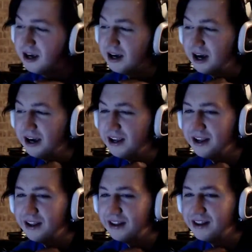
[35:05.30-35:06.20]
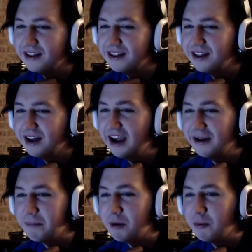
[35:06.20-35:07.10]
I had a
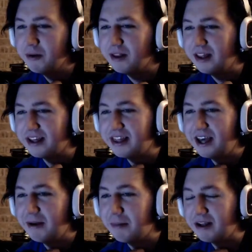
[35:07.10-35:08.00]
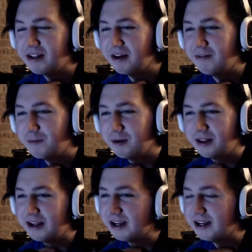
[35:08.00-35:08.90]
moment like that myself where
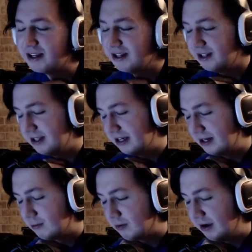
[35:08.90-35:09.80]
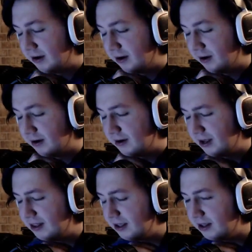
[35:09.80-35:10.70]
like Reinhardt,
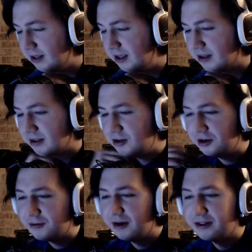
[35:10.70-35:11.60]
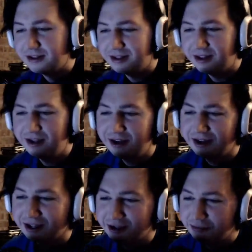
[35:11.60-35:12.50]
I think it's Junkrat's
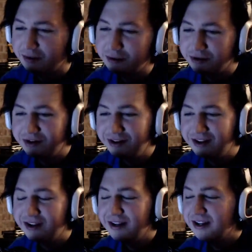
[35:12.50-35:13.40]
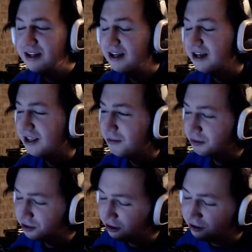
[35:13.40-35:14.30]
explosion. He was
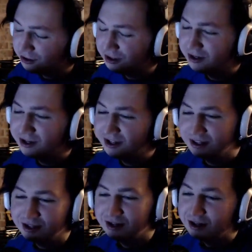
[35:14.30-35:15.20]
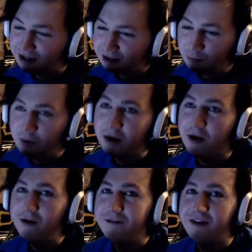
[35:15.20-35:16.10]
charging and then it went
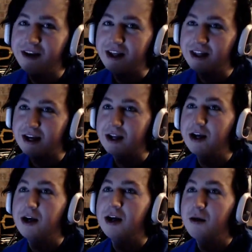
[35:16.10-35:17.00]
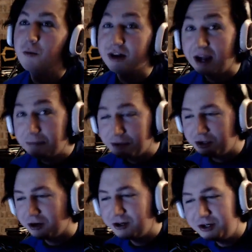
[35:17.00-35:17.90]
off and he like kept
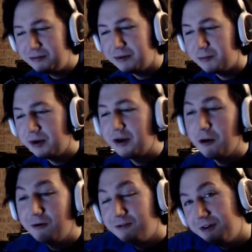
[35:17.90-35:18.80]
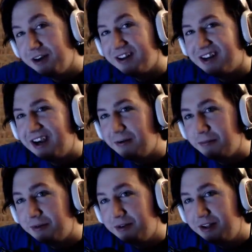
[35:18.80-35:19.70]
charging but went over an entire
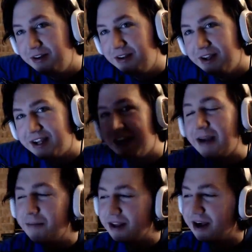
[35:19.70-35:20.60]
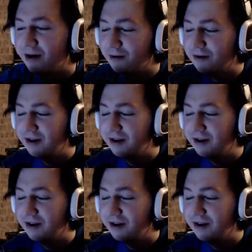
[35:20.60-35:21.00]
building, came down,